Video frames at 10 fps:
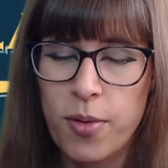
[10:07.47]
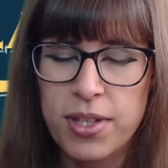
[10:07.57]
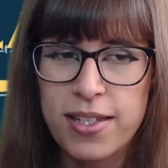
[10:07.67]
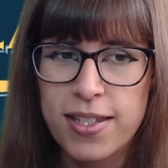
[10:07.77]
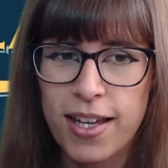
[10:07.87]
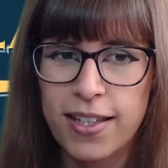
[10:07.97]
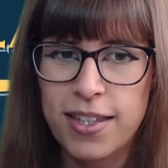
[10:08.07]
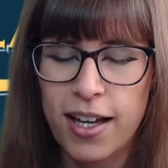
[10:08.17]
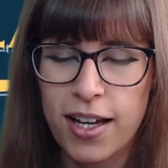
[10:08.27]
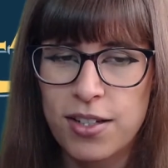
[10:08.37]
He said
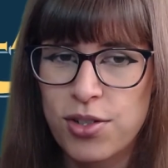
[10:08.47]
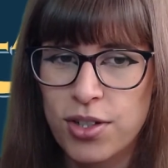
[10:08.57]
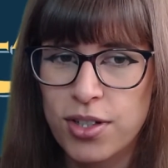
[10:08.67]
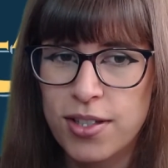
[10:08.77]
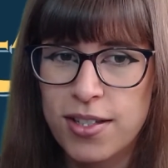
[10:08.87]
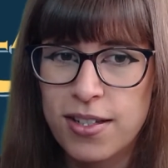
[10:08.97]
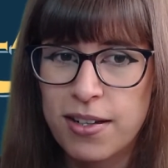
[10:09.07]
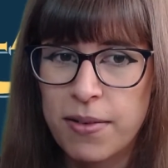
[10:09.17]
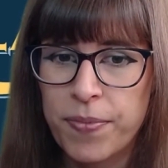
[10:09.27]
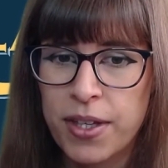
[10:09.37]
that I should
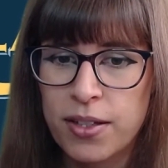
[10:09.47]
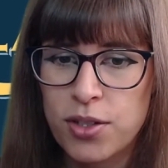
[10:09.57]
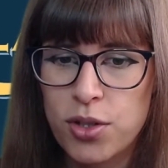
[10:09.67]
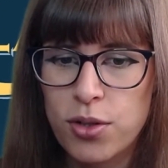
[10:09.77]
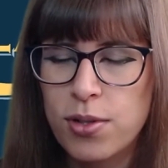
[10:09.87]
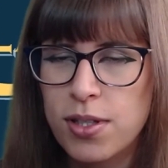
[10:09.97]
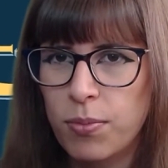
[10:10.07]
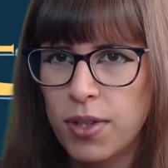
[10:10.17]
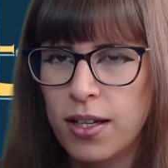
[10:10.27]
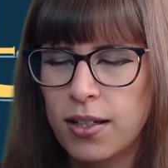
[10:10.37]
do
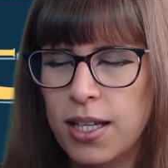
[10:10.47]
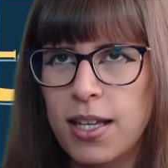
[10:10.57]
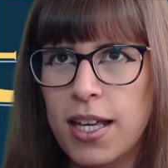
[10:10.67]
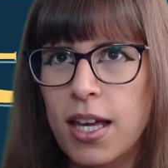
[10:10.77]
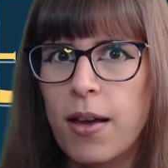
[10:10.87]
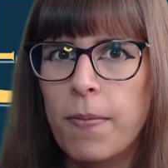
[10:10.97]
something.